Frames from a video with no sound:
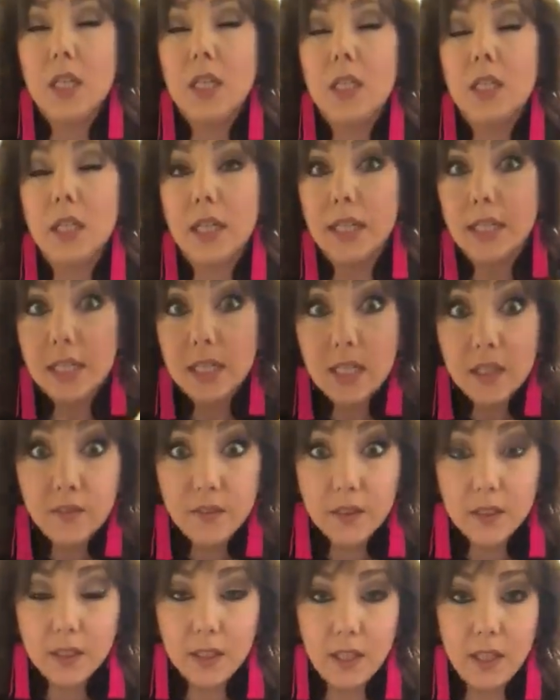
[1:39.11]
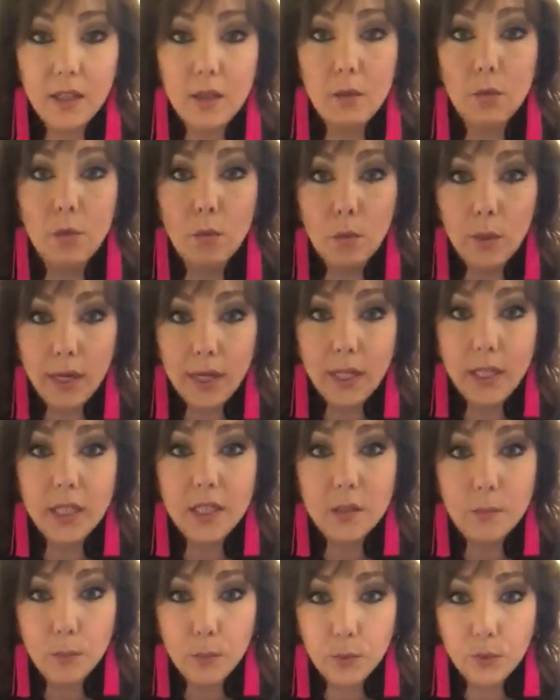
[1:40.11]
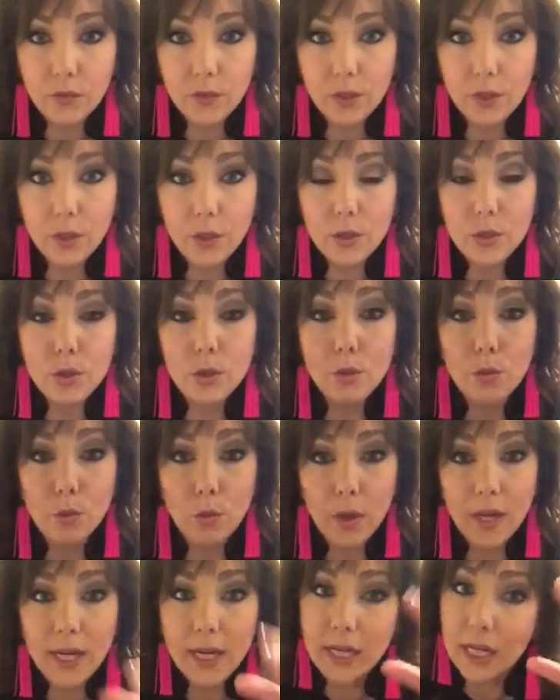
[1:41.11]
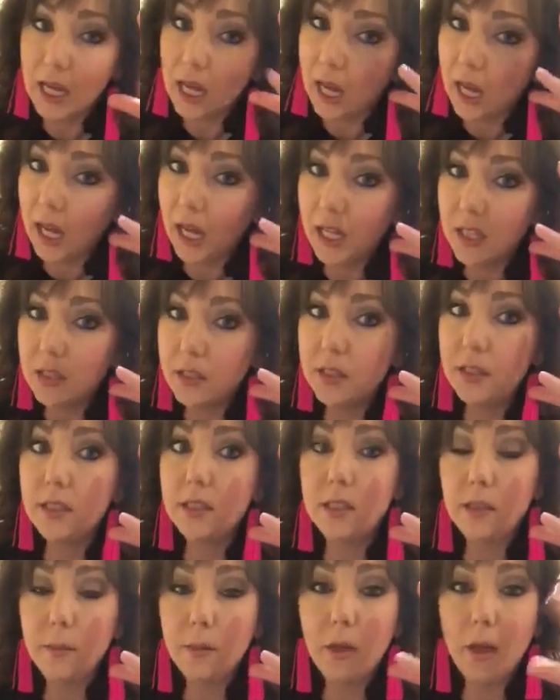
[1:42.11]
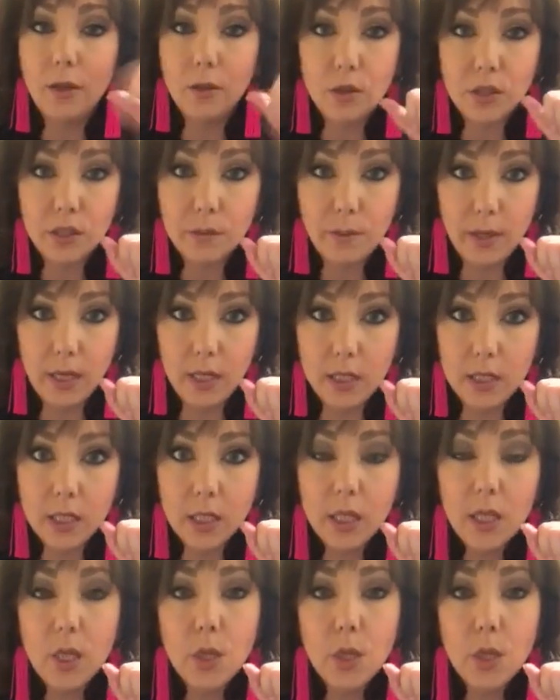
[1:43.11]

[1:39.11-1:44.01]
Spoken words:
Scientifically, red is proven to write onto the subconscious mind.